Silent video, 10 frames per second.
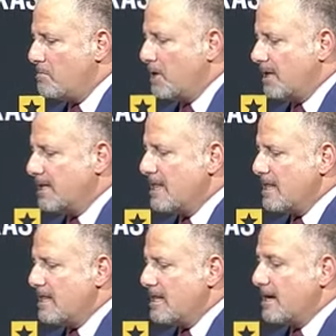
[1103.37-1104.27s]
But
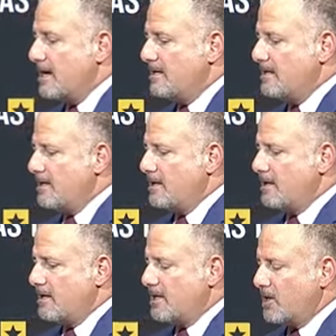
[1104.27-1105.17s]
the idea
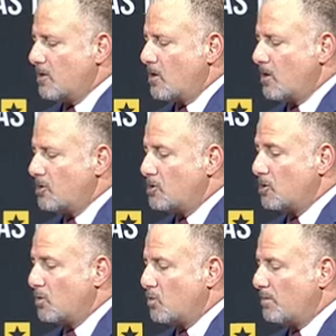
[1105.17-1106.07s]
that there are
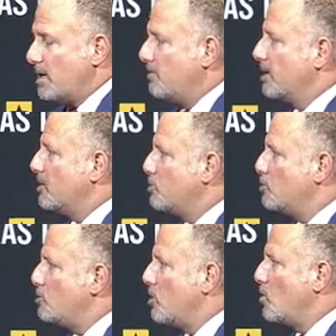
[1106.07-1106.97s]
certain Republicans who
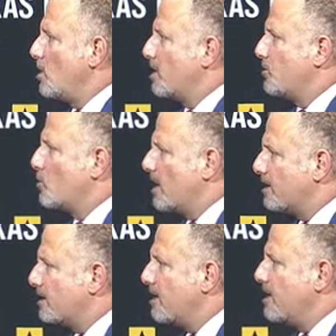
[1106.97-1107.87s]
don't want to
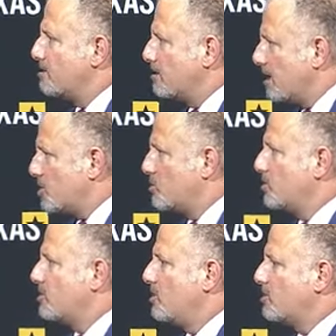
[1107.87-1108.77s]
recognize election
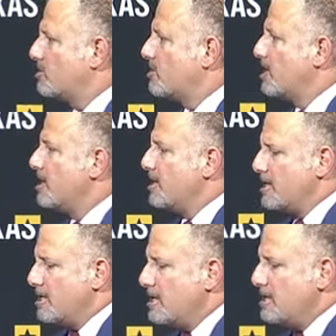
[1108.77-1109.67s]
results
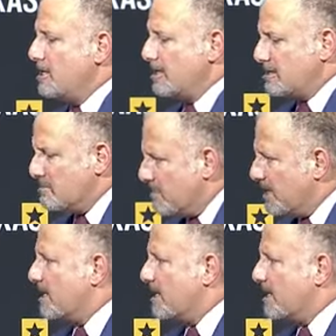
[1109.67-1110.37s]
doesn't meet